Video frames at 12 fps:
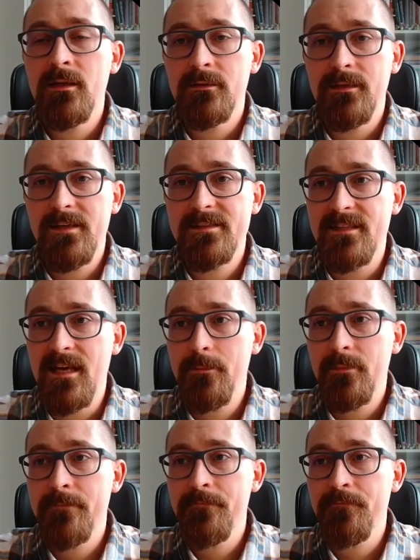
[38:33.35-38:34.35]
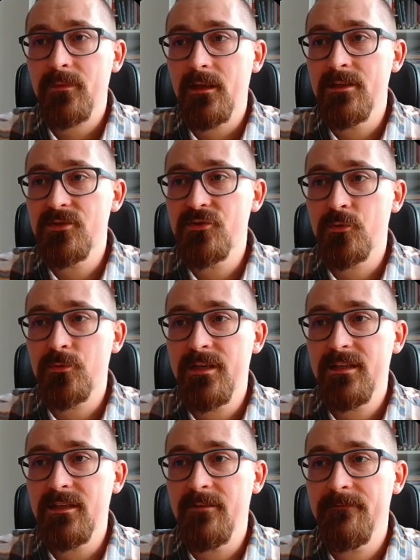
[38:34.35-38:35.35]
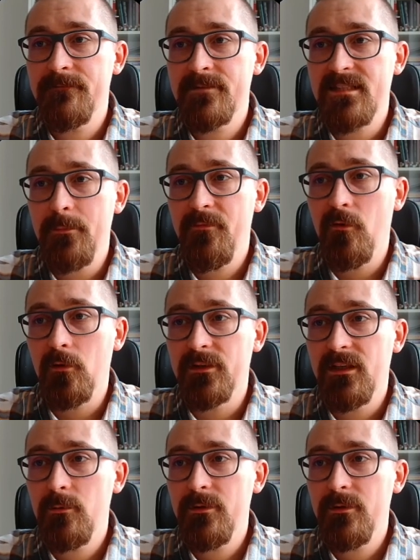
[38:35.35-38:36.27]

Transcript: Next step is to create a subfolder.